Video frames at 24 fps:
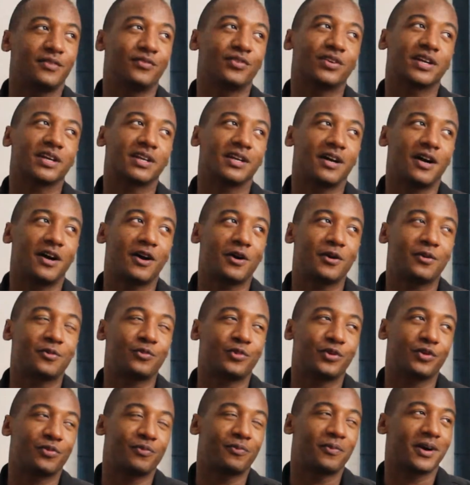living in a home
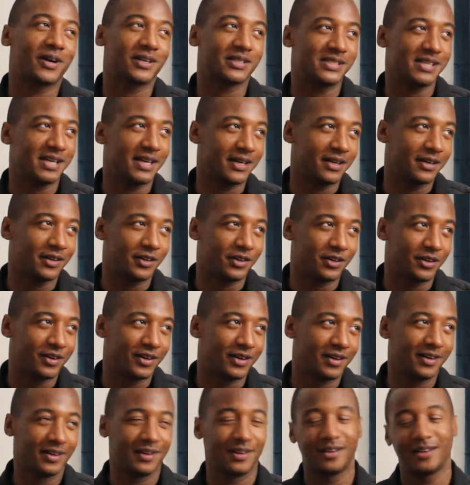with Martell,
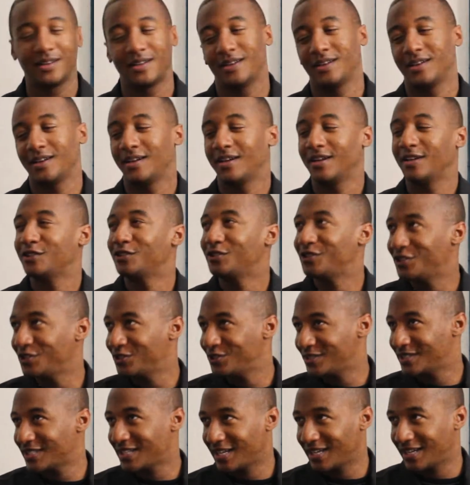
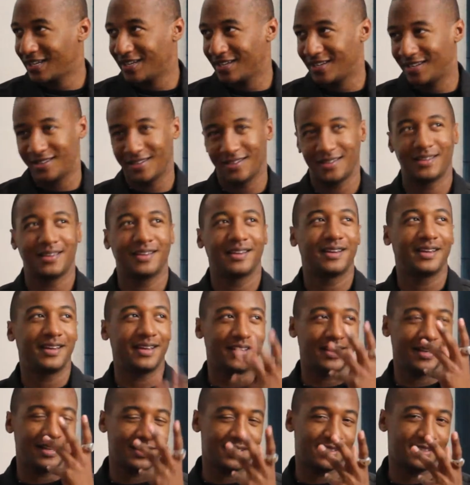Duce, and
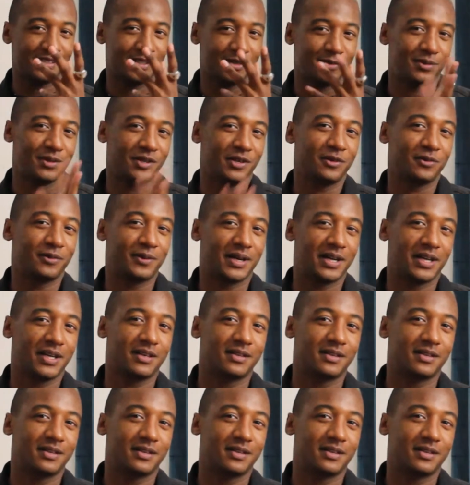Hennessy Pure White.